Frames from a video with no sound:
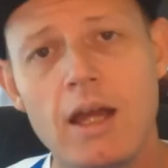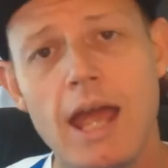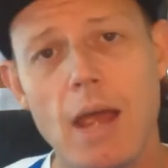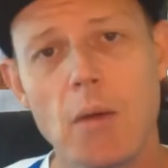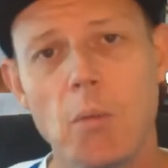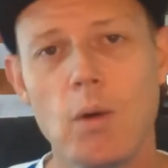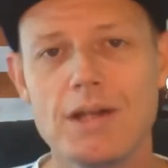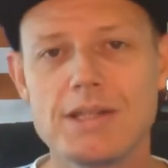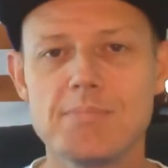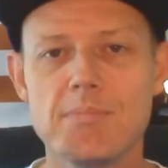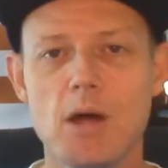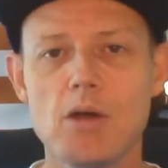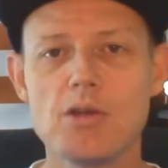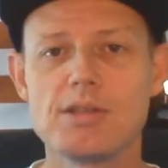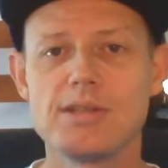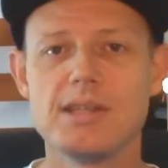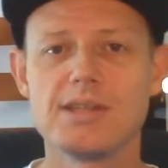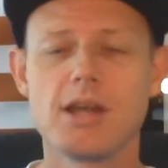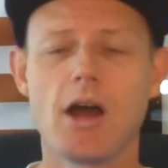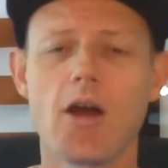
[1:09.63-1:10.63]
And what's
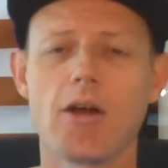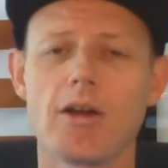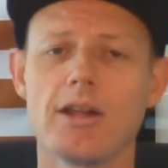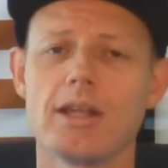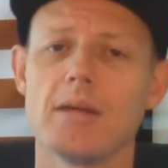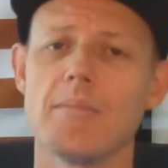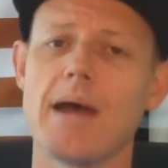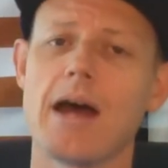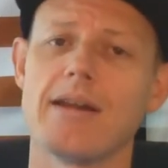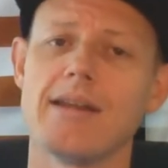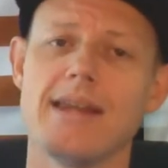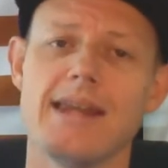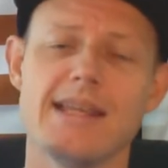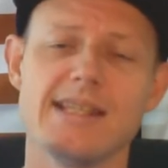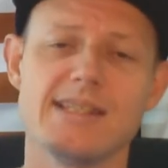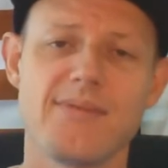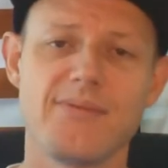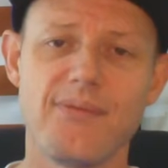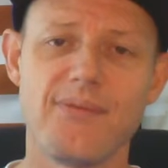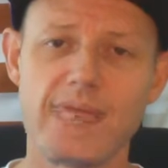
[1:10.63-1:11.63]
most disheartening about it
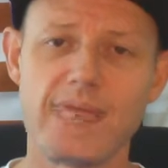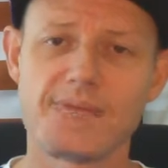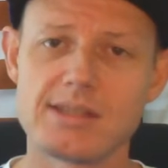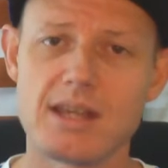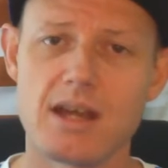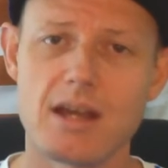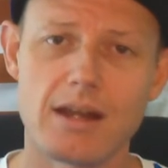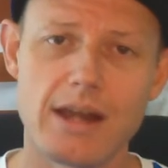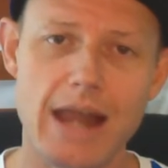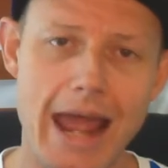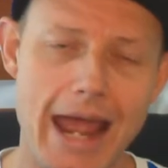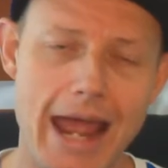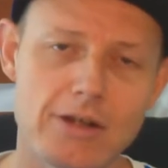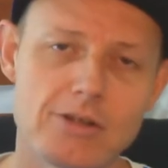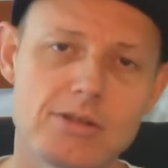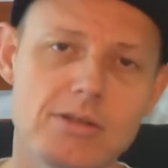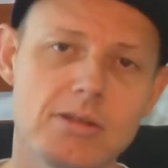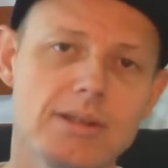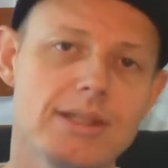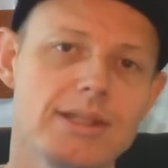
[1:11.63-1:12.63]
is Phaizon
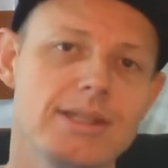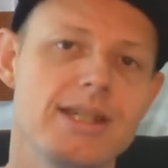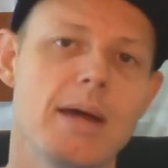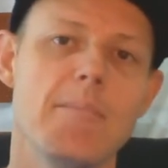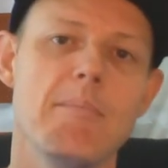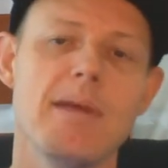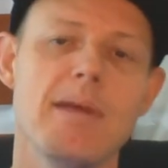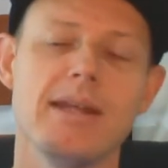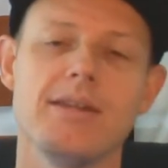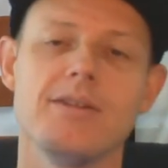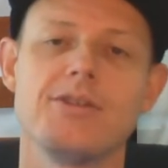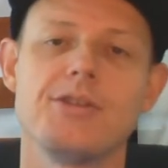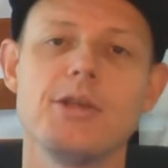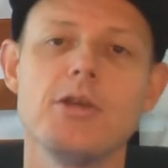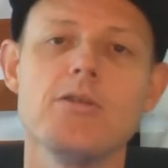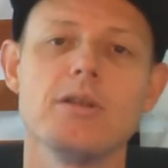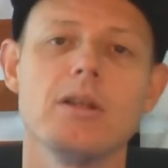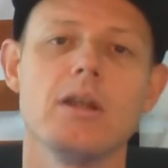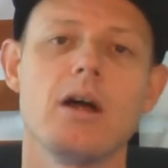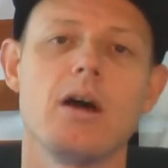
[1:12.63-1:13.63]
actually committed
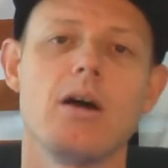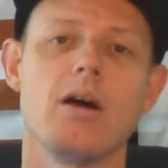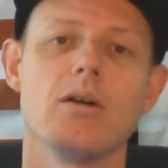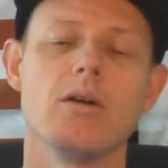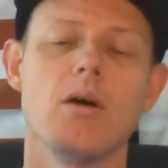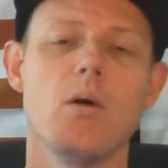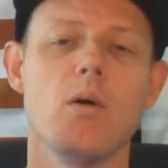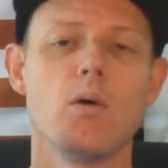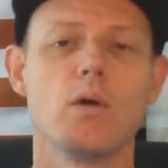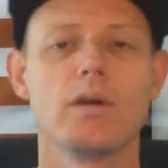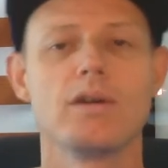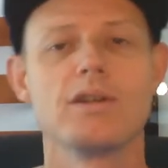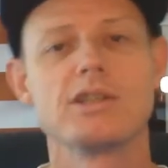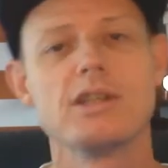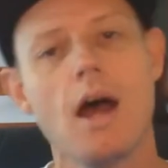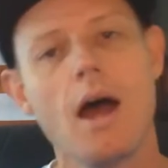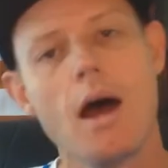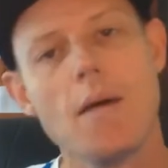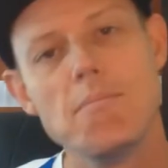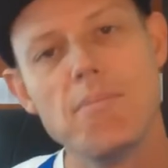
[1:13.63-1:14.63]
to the Longhorns
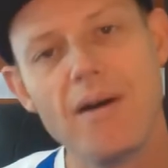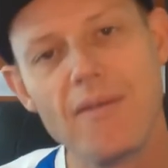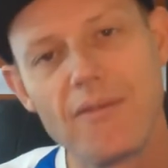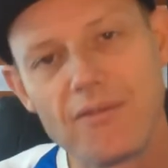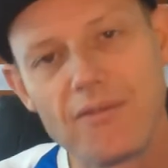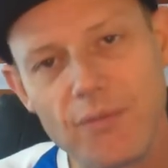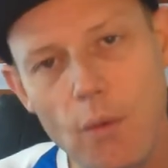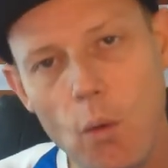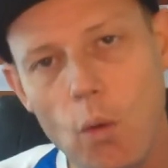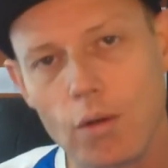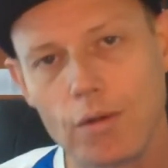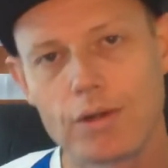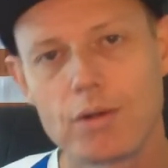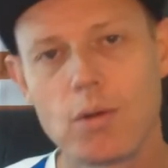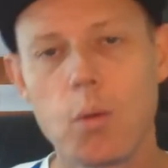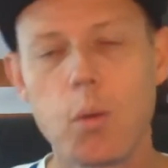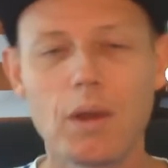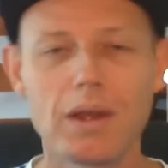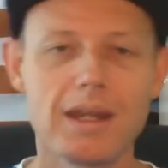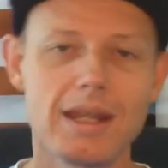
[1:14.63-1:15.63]
before
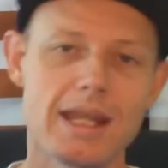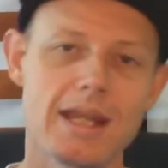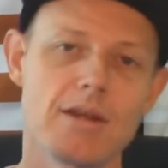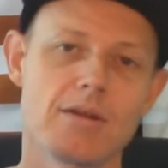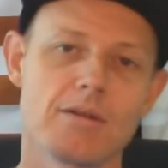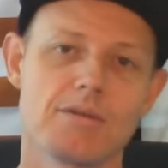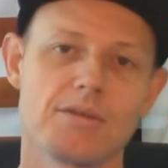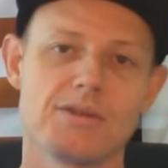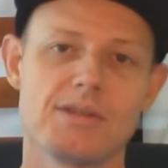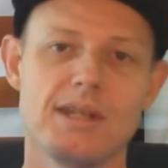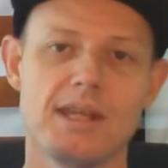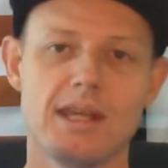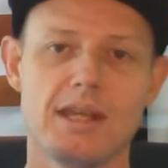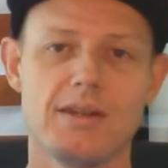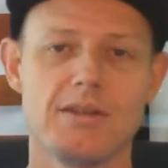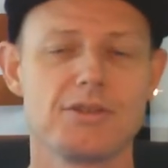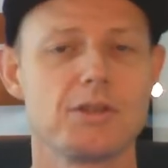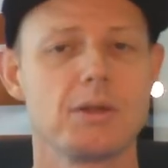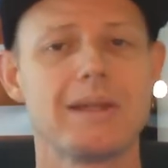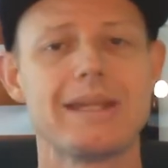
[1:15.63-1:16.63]
Quinn Ewers
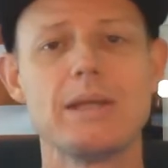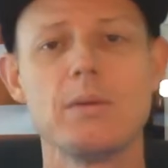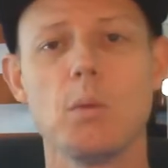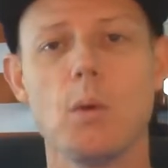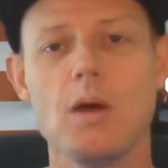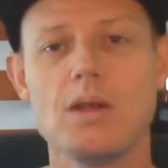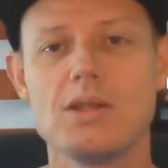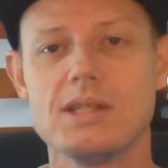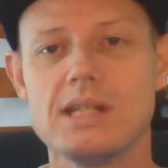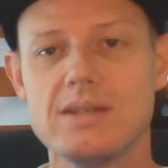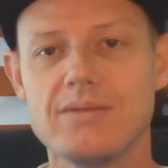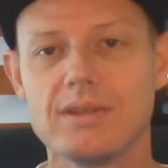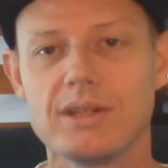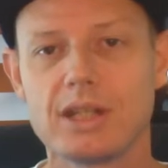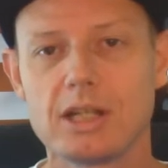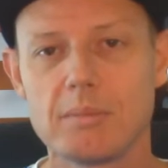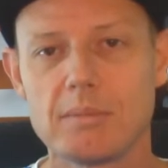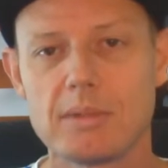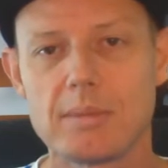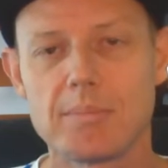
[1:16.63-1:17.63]
did, so he wasn't even
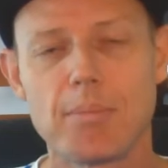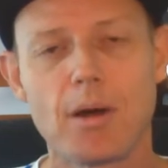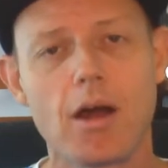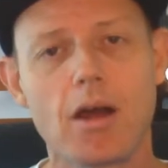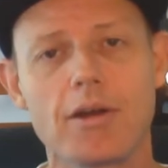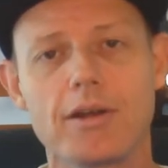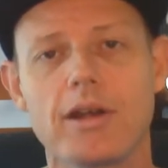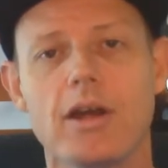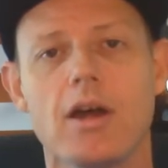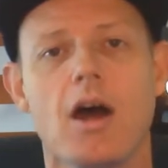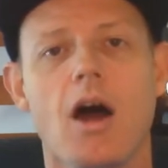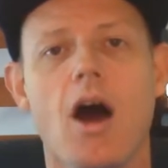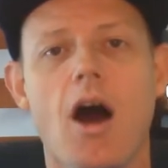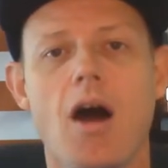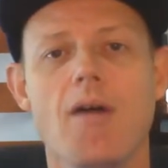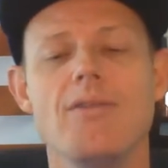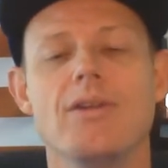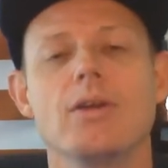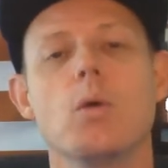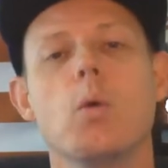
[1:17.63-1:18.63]
going to be a part
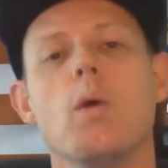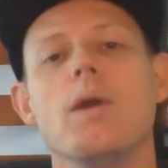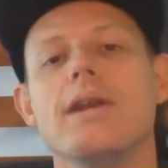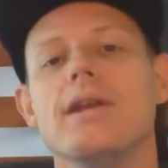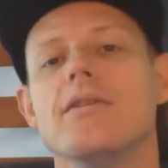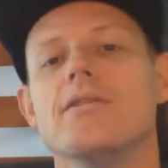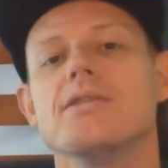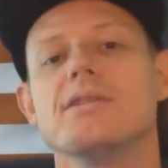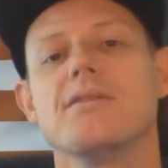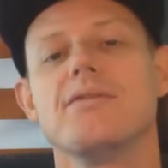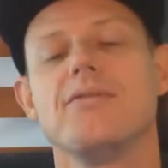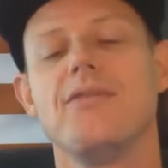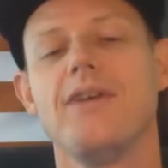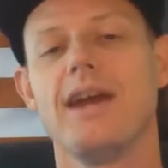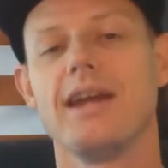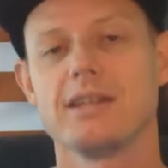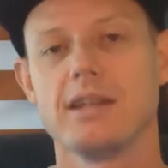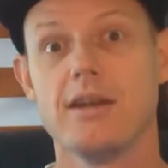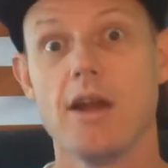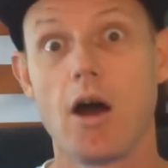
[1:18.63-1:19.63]
of the Quinn Ewers
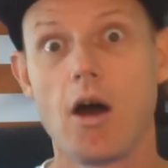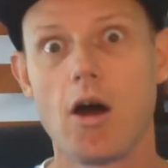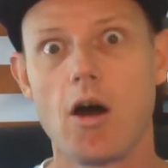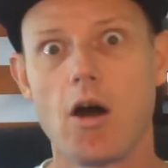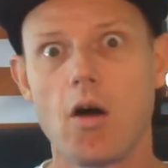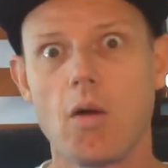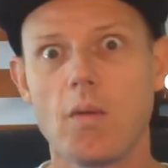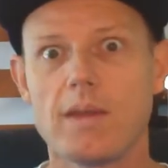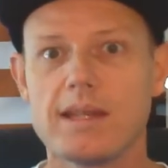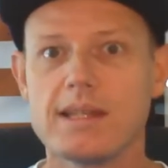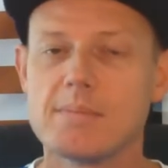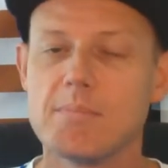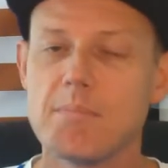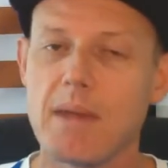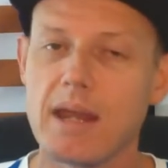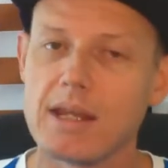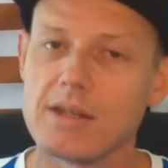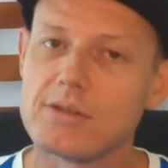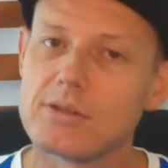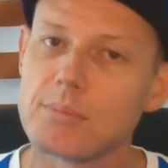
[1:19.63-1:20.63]
effect and all these
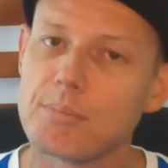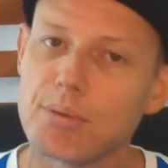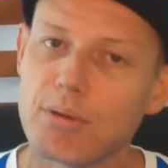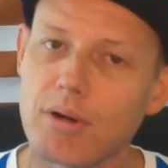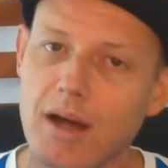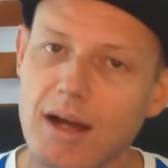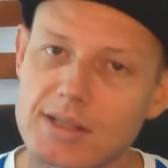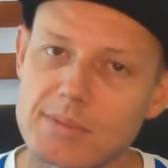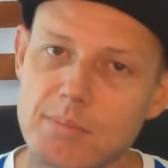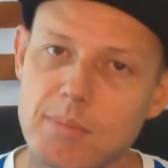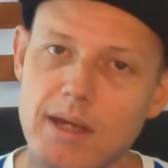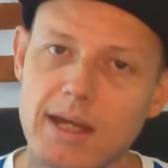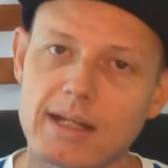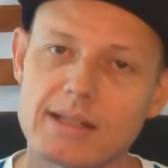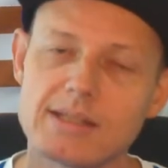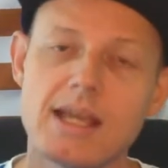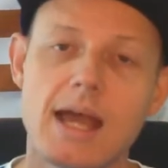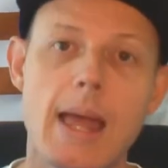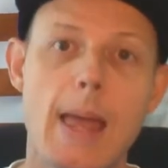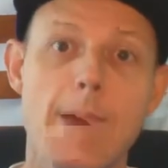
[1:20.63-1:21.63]
major
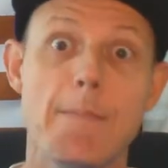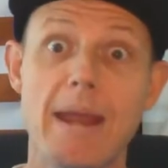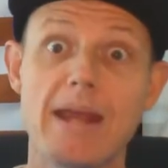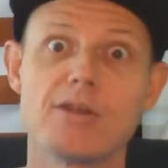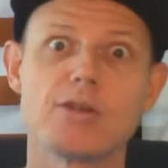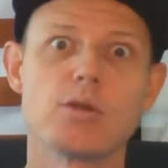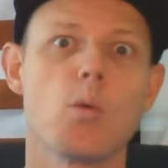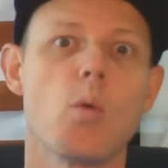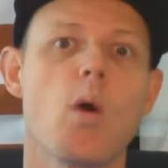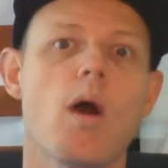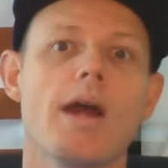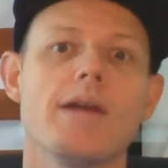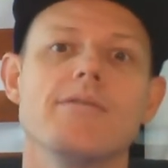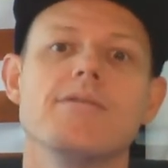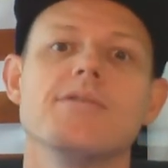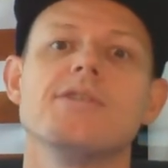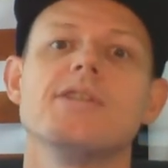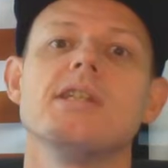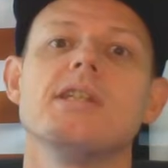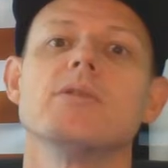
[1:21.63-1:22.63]
prospects, major wide
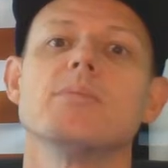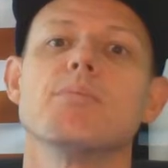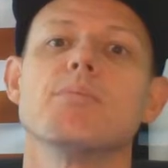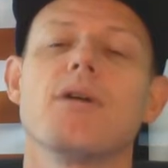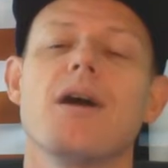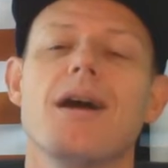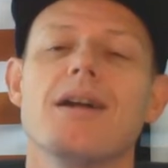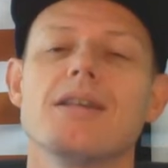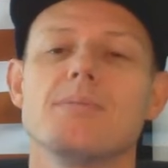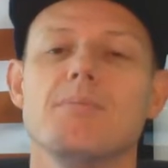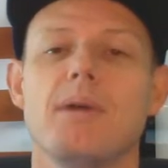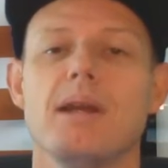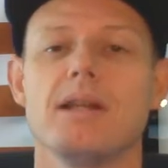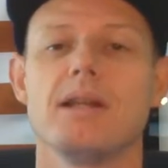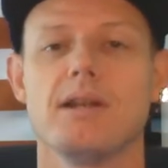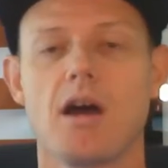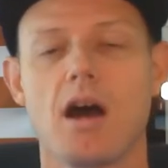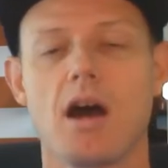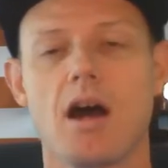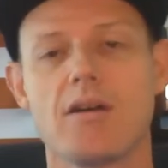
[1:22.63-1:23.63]
receiver prospects,
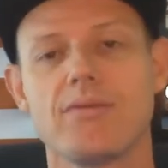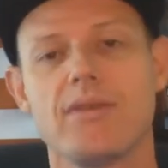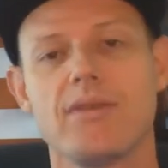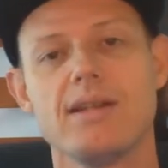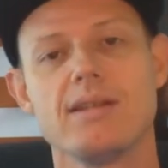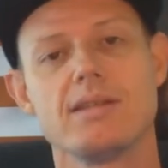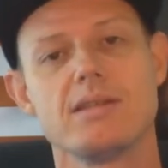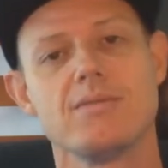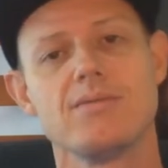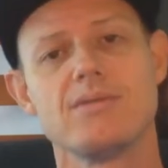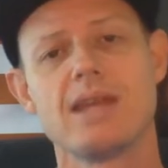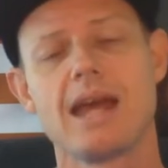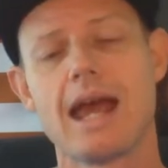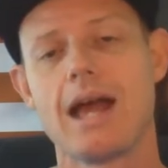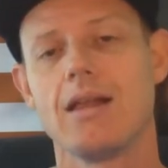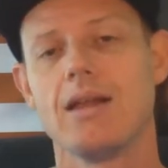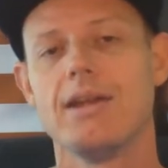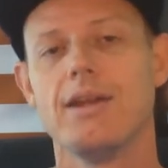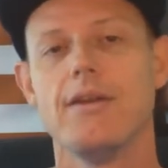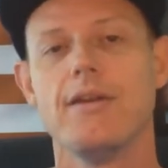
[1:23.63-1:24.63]
and offensive
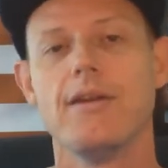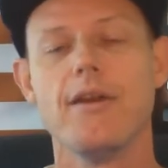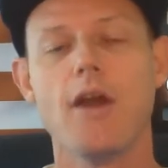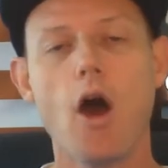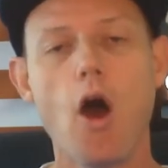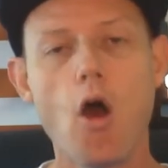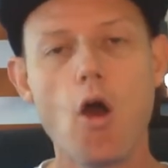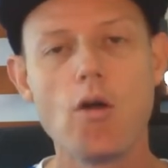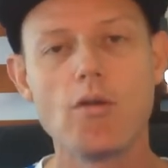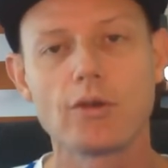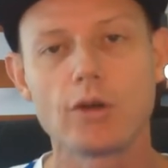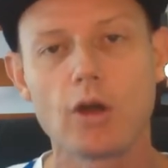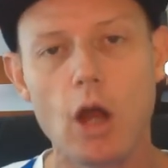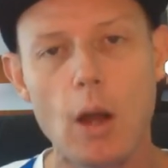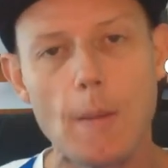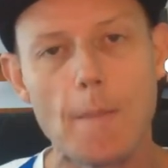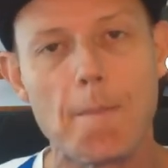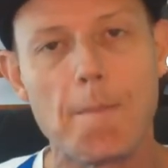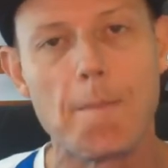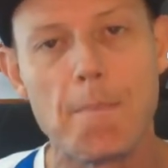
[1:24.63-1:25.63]
talent, and an
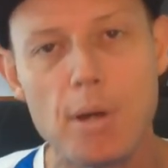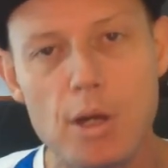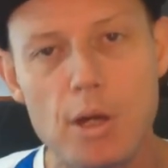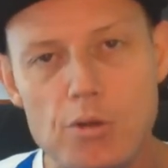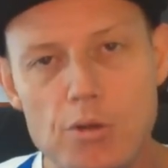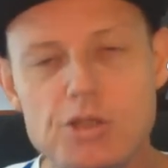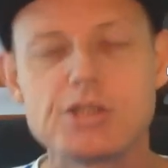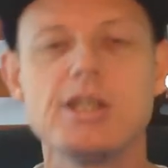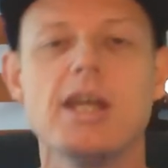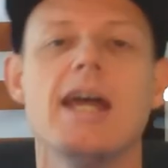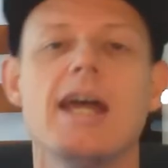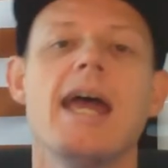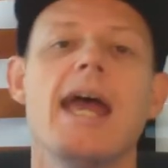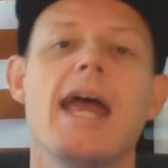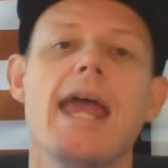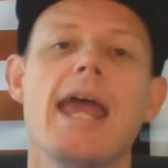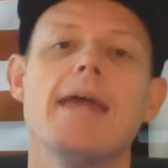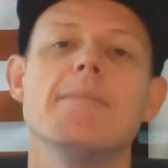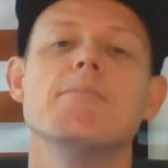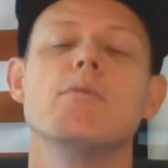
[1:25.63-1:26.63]
overall boost
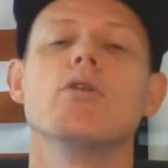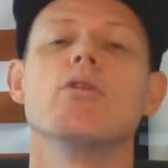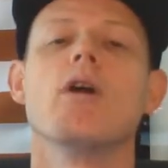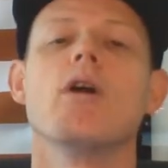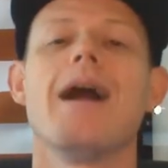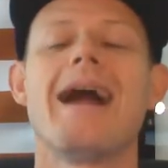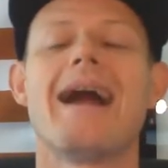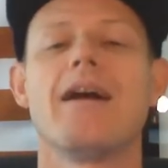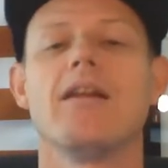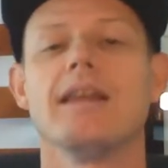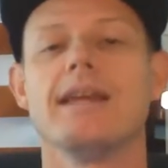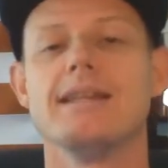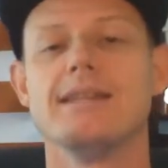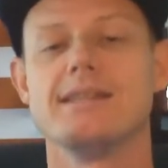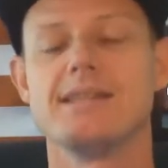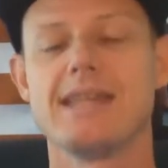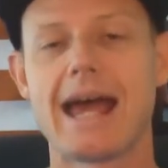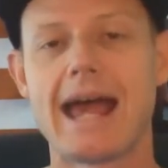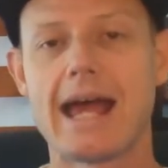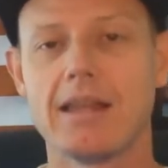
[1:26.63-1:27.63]
in morale
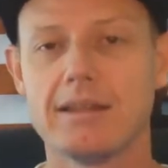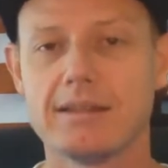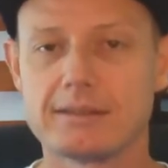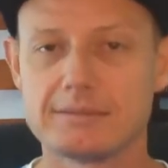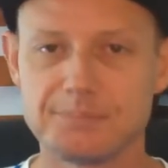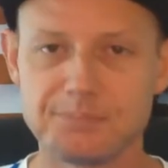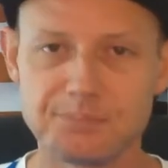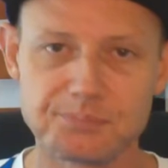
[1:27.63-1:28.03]
and talent